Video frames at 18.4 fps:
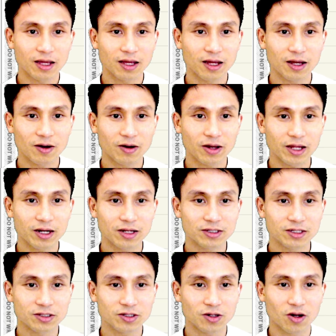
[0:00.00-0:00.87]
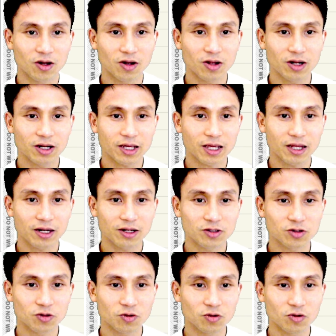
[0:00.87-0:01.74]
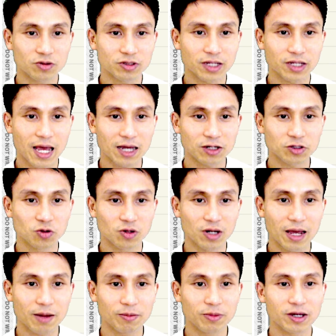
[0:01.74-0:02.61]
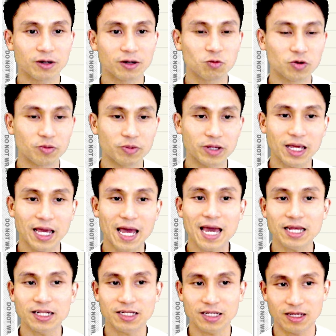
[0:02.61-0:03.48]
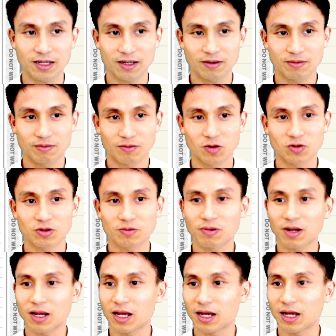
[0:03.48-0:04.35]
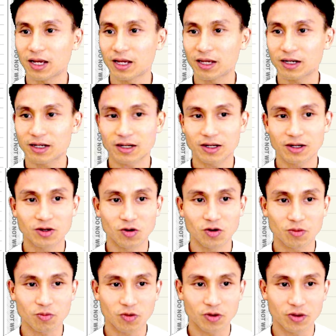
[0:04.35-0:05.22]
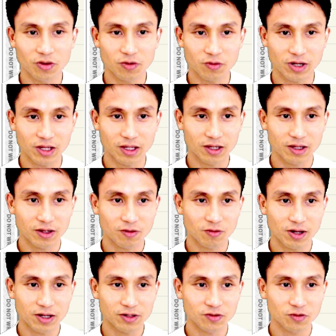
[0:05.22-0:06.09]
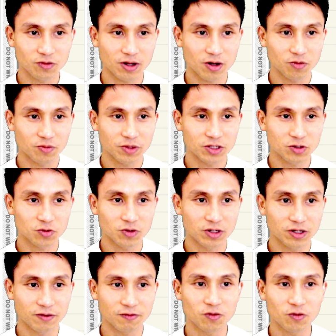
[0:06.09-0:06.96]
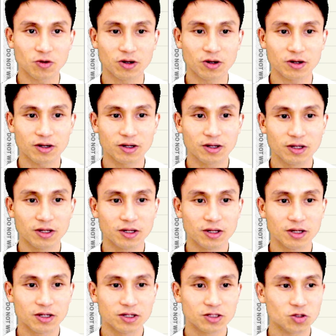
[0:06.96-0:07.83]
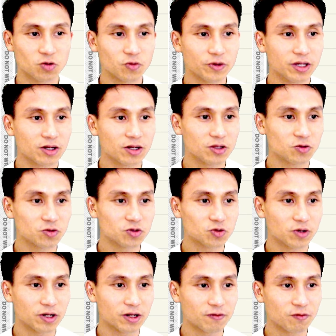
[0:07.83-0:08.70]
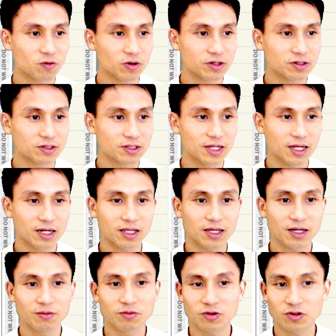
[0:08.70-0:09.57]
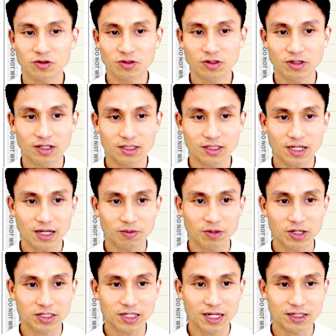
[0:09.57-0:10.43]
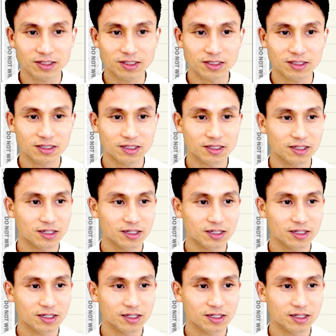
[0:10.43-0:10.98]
Okay, this is all again, so the actual lambda would be 80 multiply 0.3, right? So that would be 24. So we're gonna use 24 instead here. I'm just gonna take my chances.